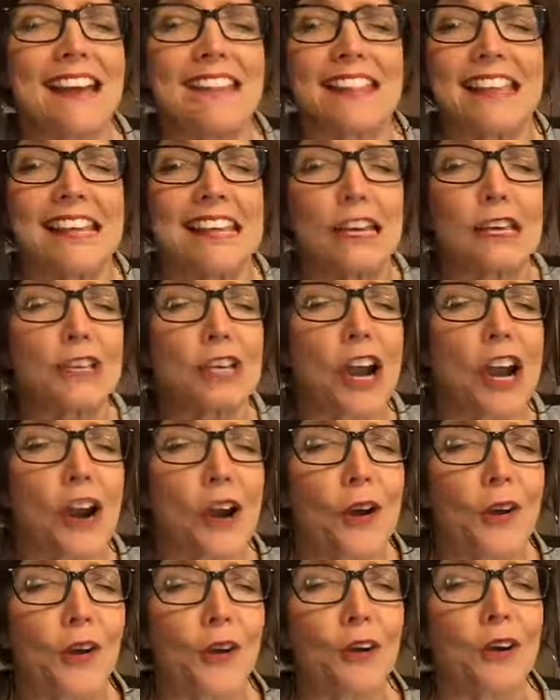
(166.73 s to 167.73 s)
the
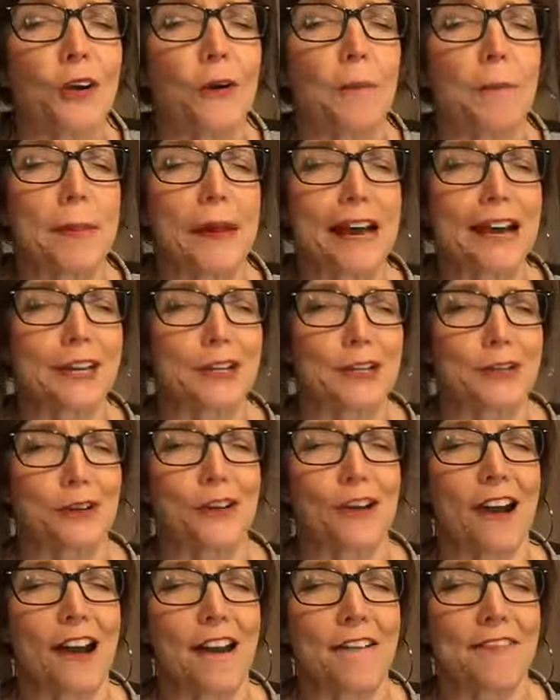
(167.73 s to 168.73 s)
eternal
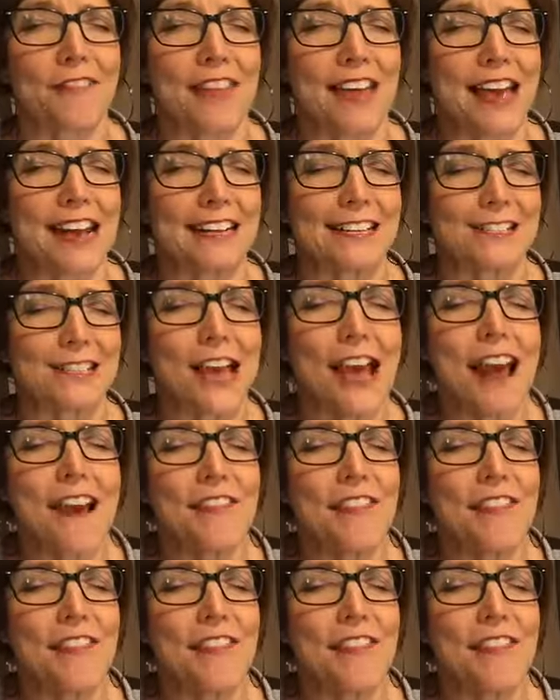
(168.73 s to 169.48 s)
picture of things,